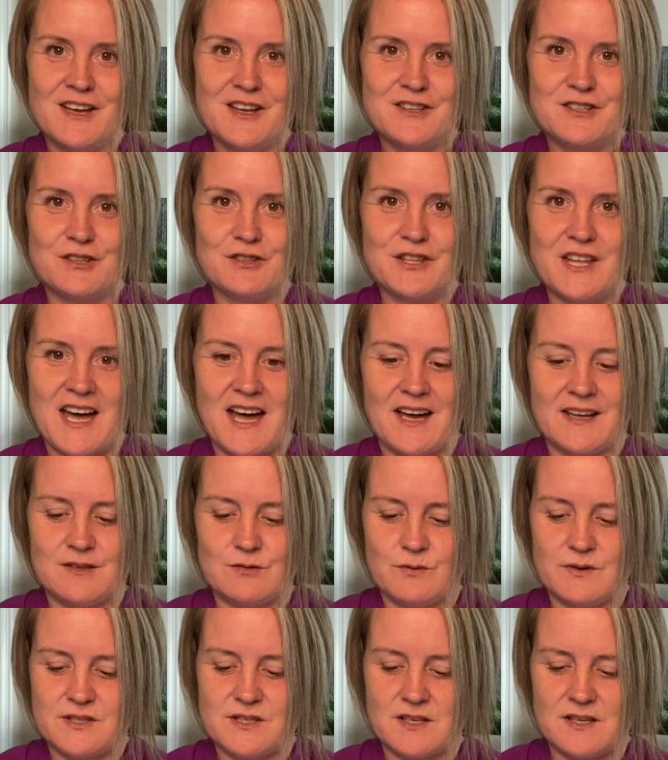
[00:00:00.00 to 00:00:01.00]
to that
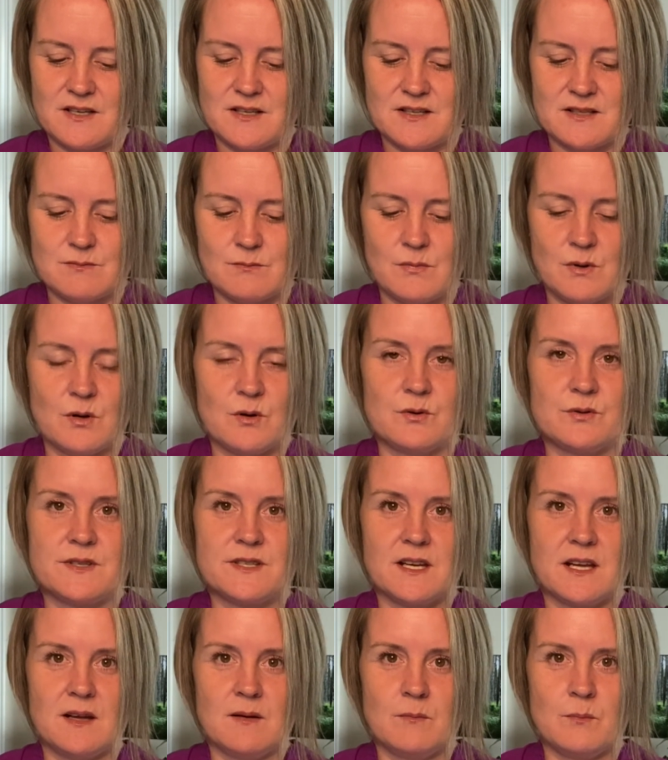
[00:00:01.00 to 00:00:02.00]
which is most
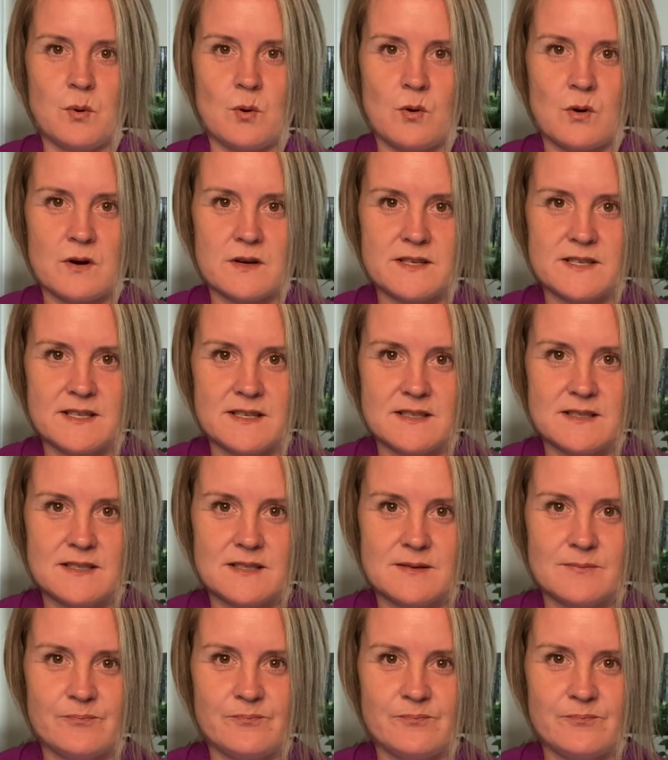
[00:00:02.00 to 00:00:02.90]
important,